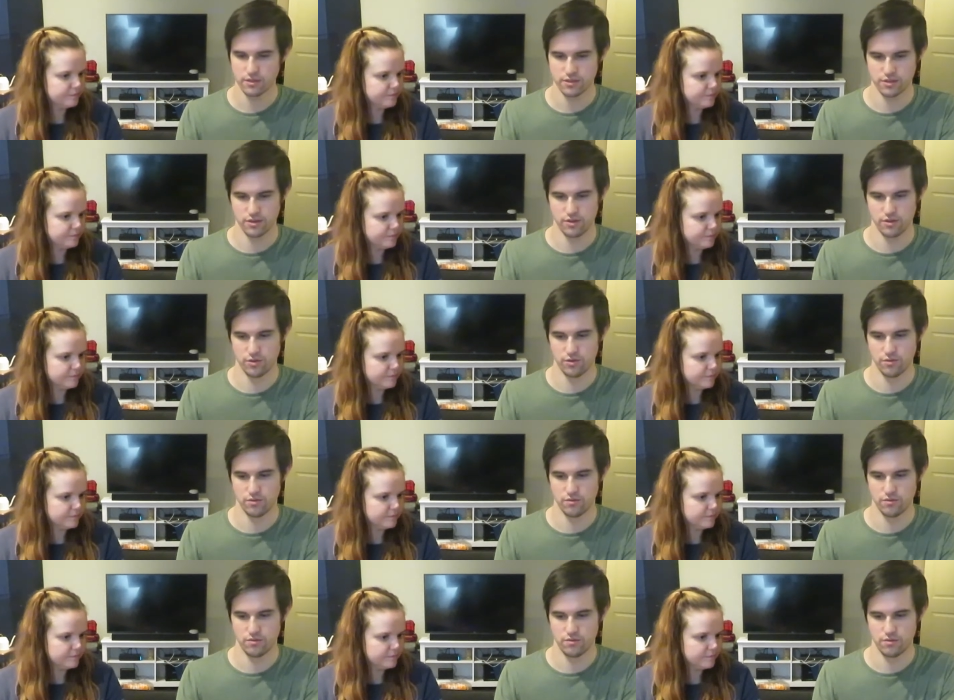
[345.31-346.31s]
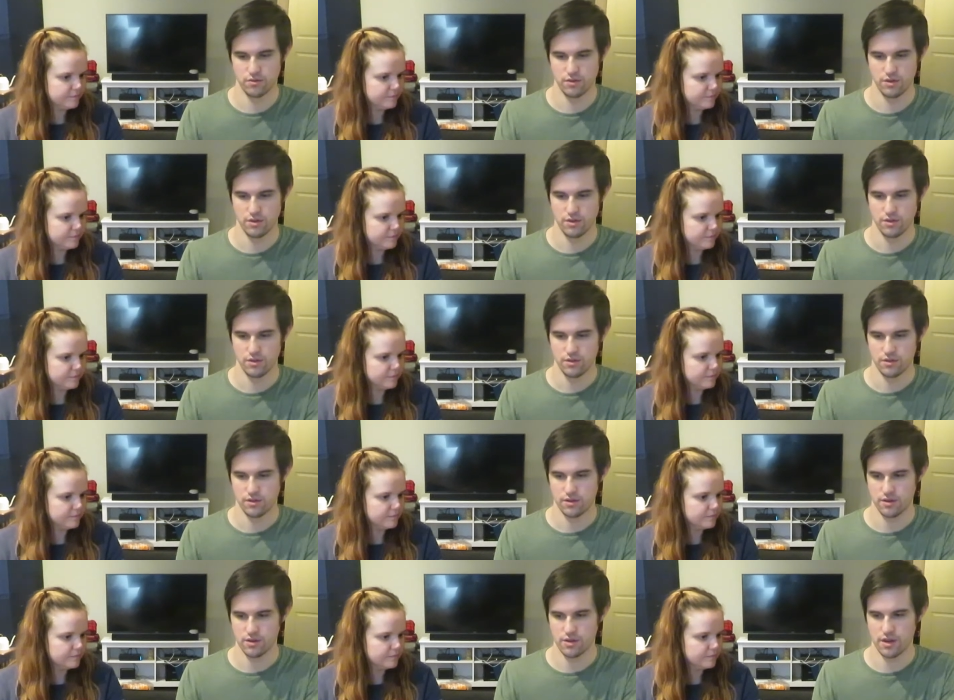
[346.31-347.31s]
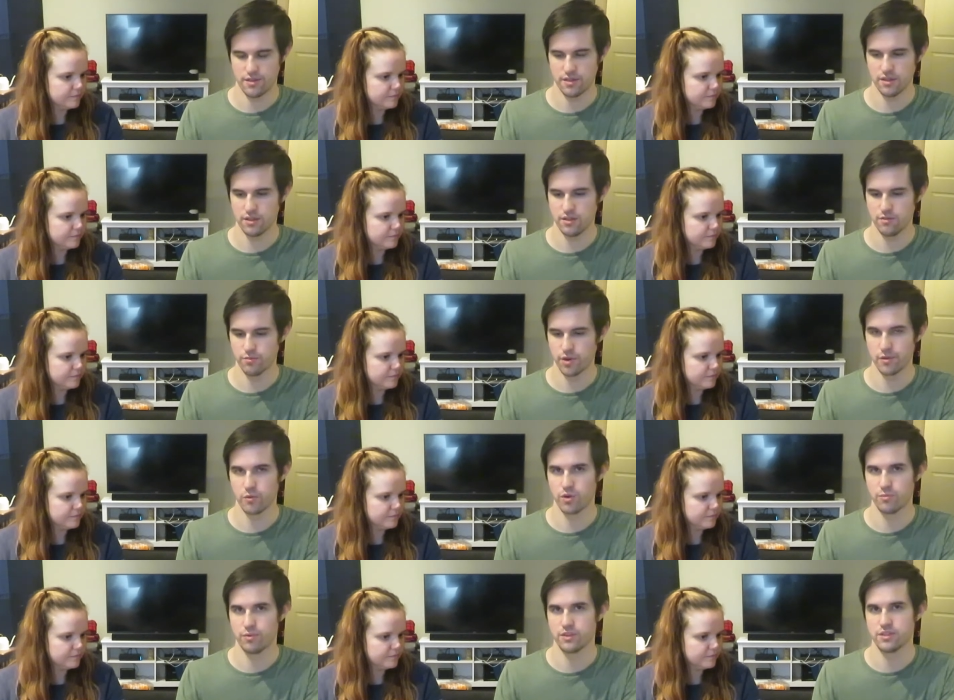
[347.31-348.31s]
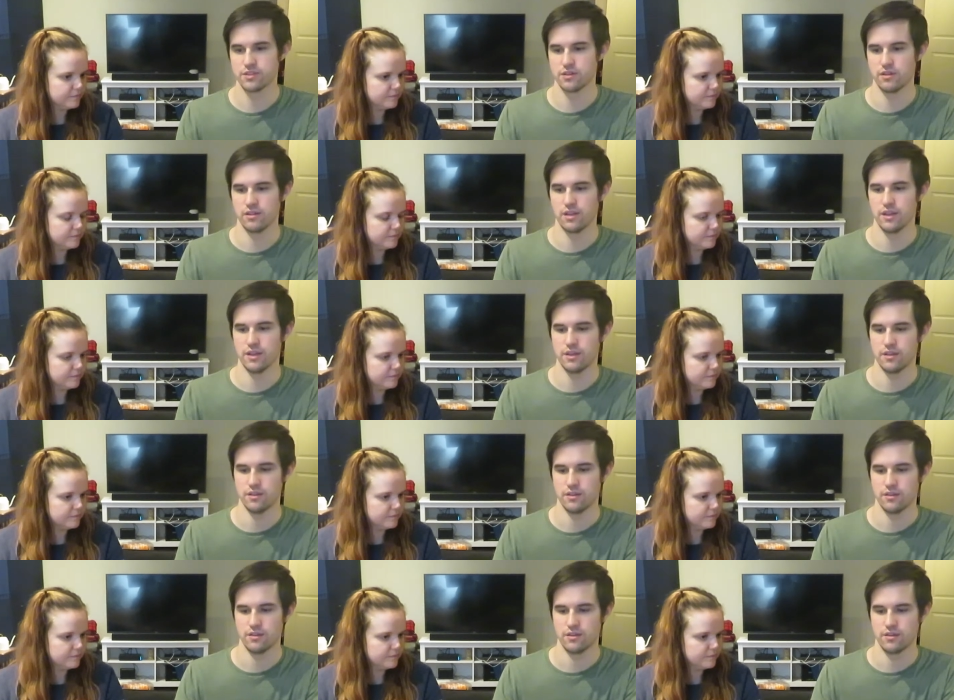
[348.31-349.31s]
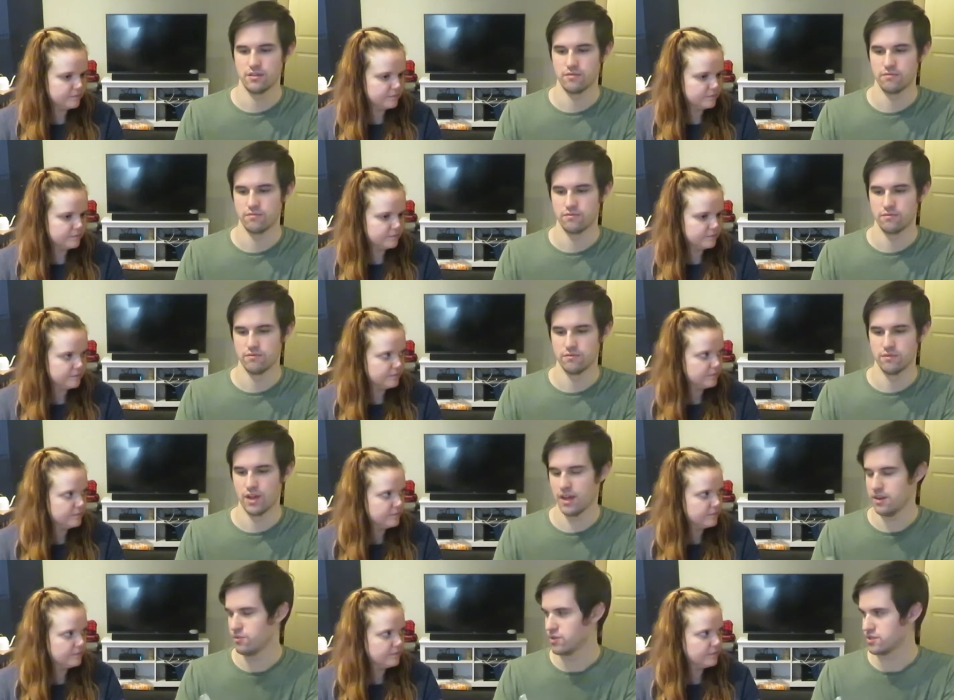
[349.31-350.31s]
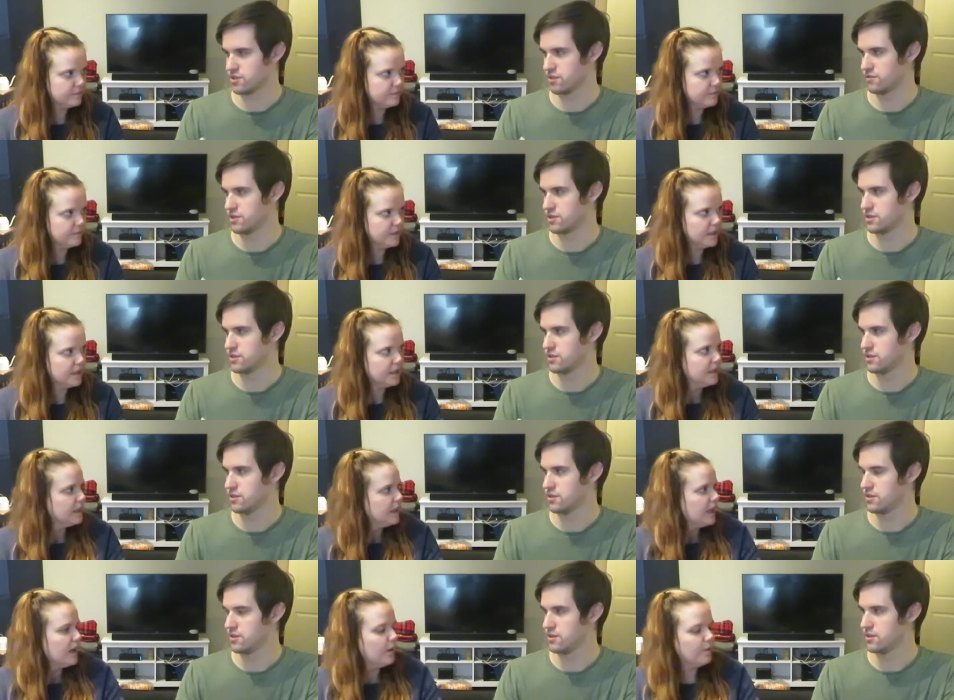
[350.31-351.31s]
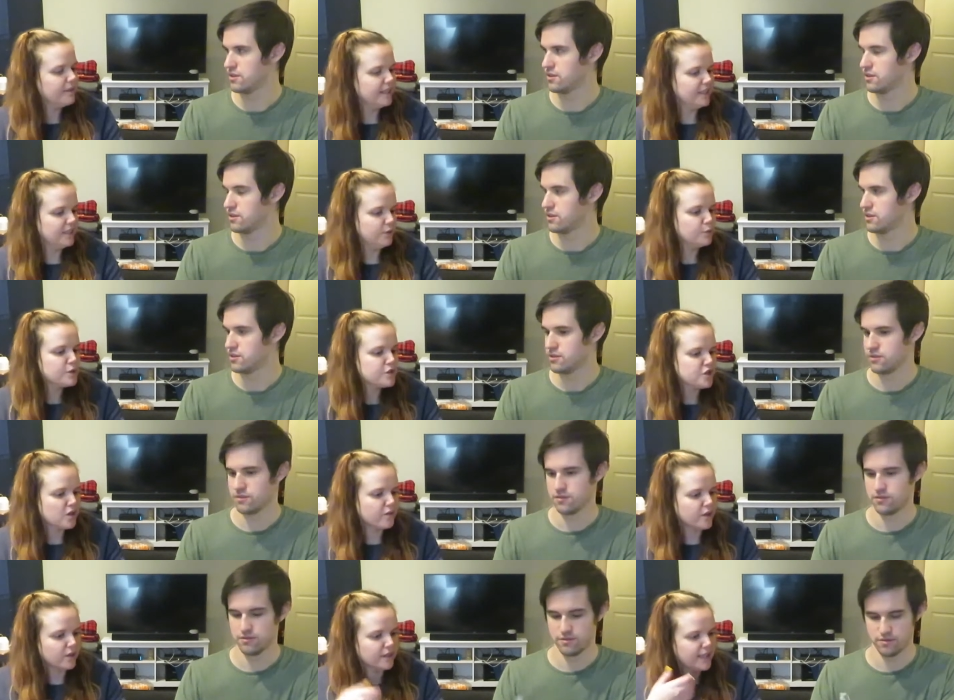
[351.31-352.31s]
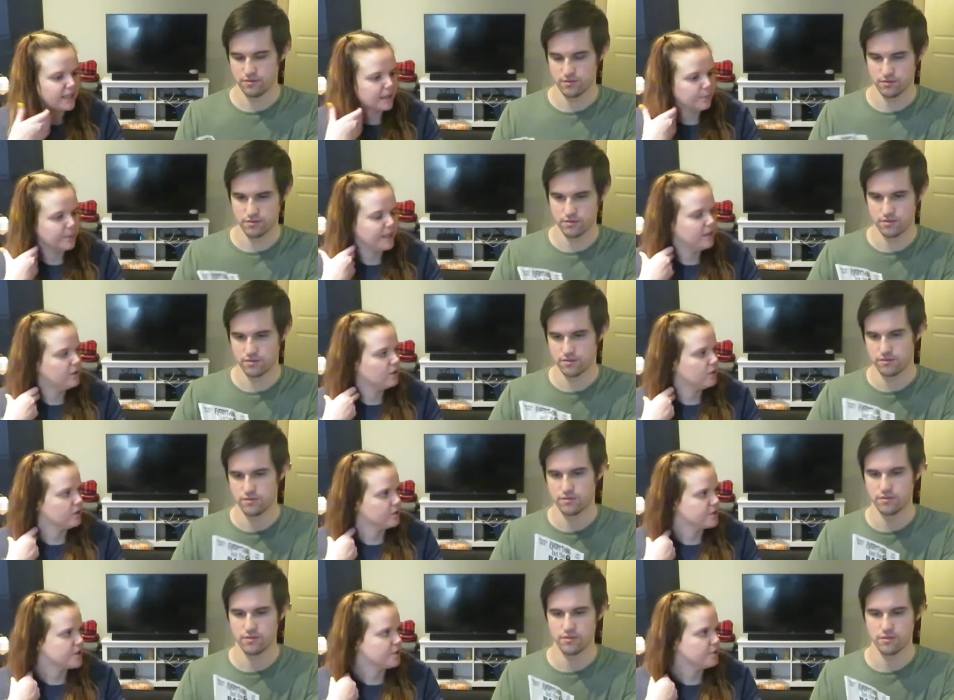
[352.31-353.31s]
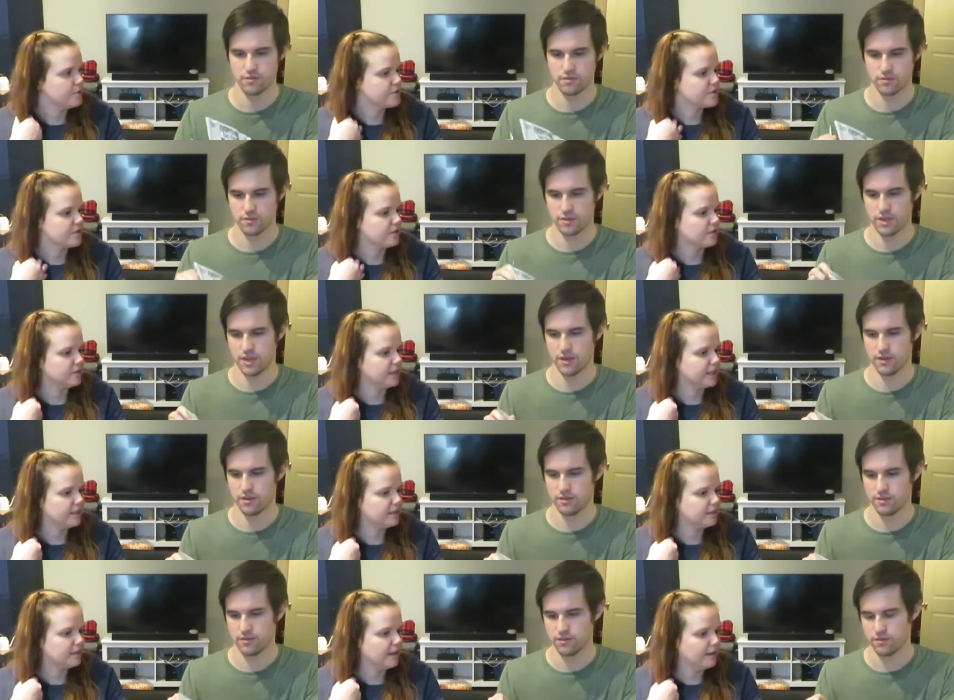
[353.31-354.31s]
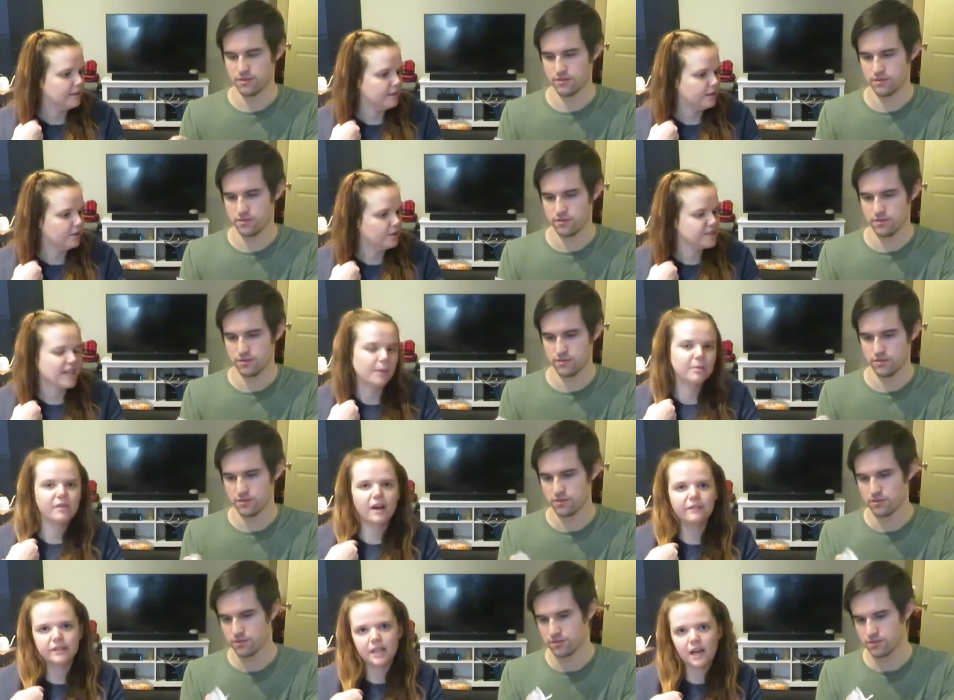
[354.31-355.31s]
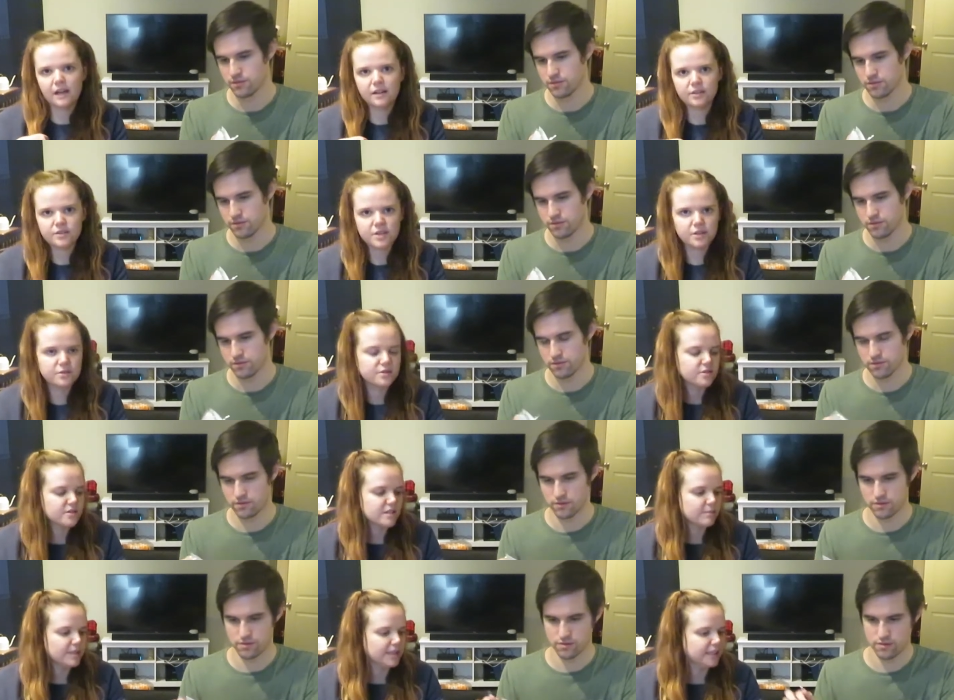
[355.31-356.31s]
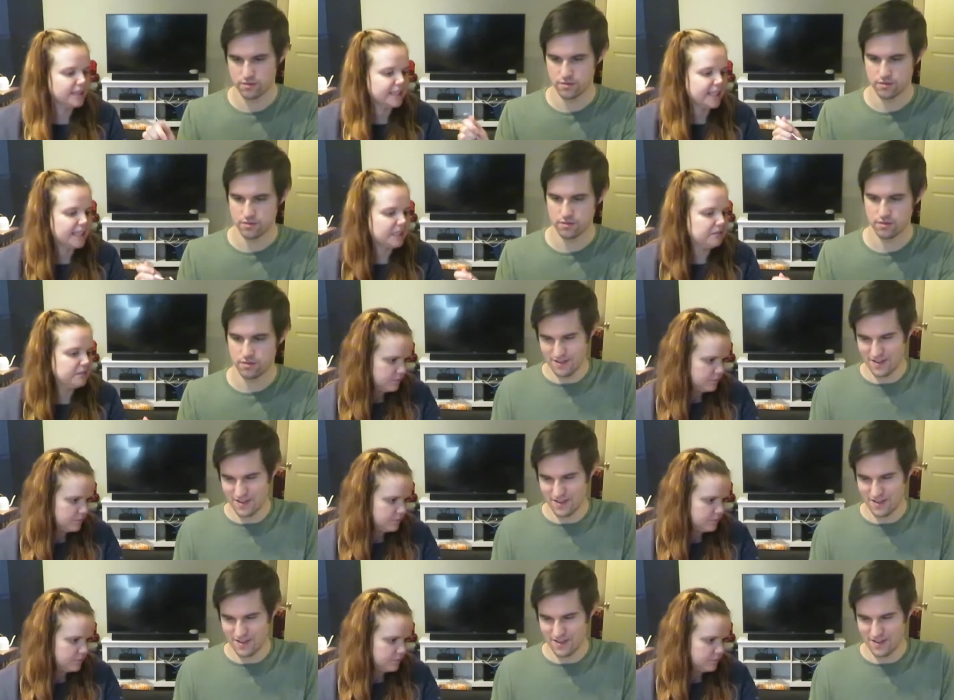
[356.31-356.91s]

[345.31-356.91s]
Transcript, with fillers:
Speaker 1: So I think you probably want to put this on like, how do you want to serve this?
Speaker 2: I would think you would serve it on like a bagel or toast or yeah. like on top of avocado toast or something like that.